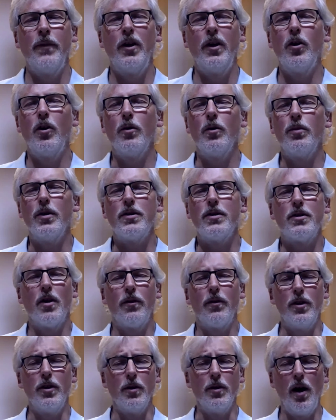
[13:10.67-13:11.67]
There'll be stuff
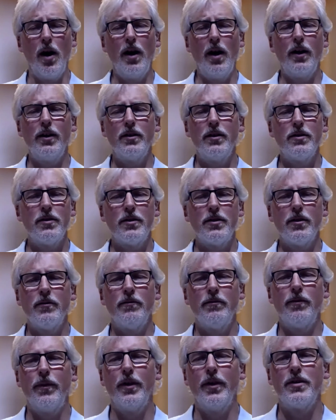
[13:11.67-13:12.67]
in your mind
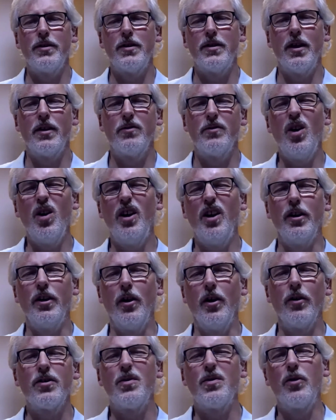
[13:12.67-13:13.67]
that says, well, you're
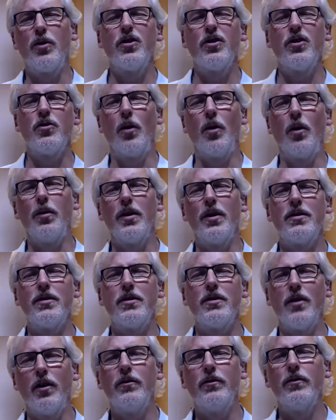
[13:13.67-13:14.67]
not supposed to drop this
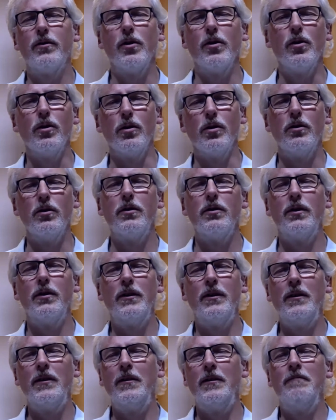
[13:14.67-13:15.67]
stuff, or
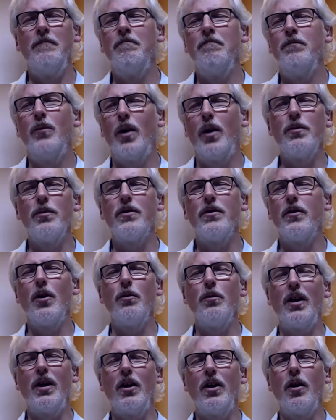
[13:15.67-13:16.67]
perhaps you don't
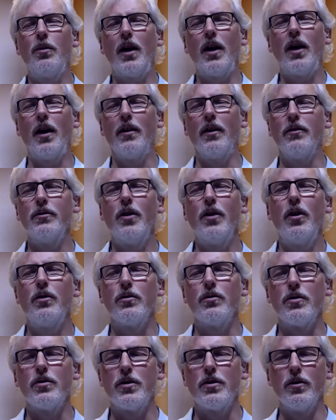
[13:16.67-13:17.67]
pick it up again, who
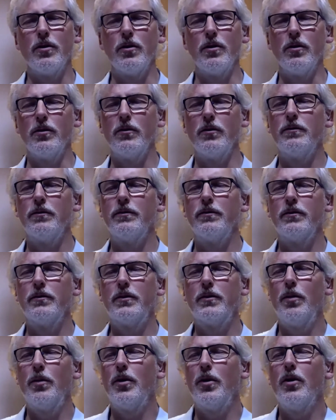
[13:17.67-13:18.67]
knows? Or
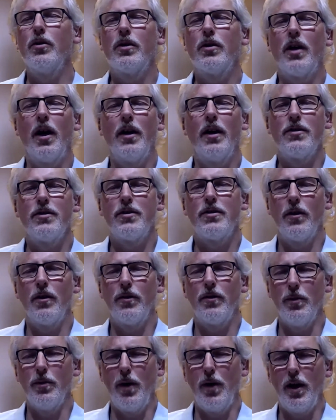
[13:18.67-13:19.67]
could be all kinds of stuff in
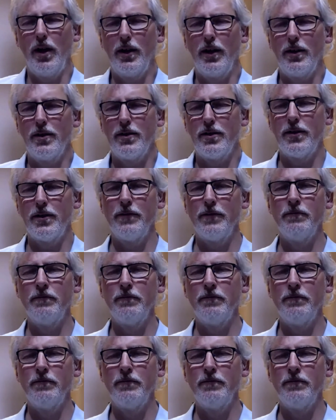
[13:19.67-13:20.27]
the mind.